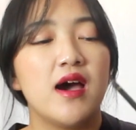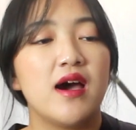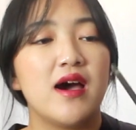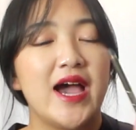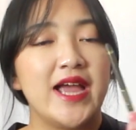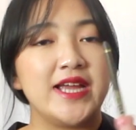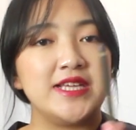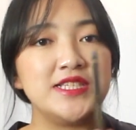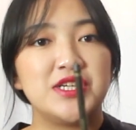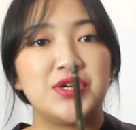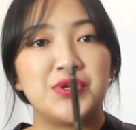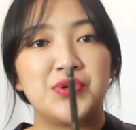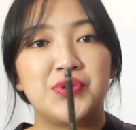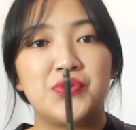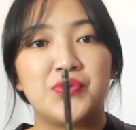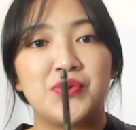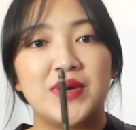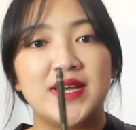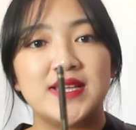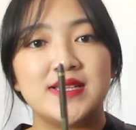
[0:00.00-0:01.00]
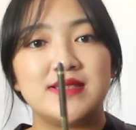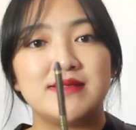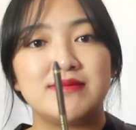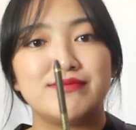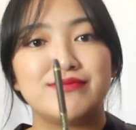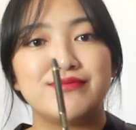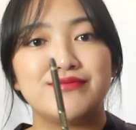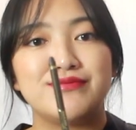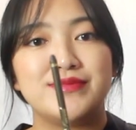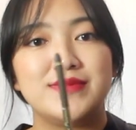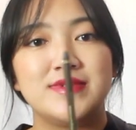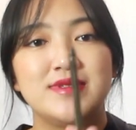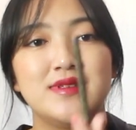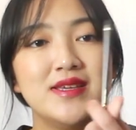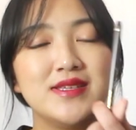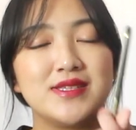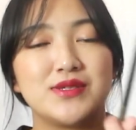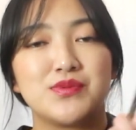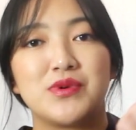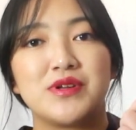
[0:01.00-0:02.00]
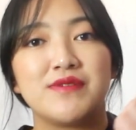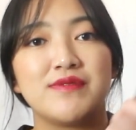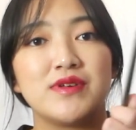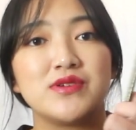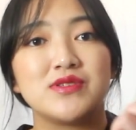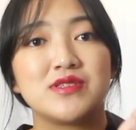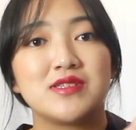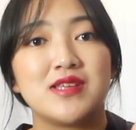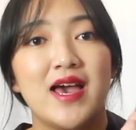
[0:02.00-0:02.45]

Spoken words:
I know it's one of those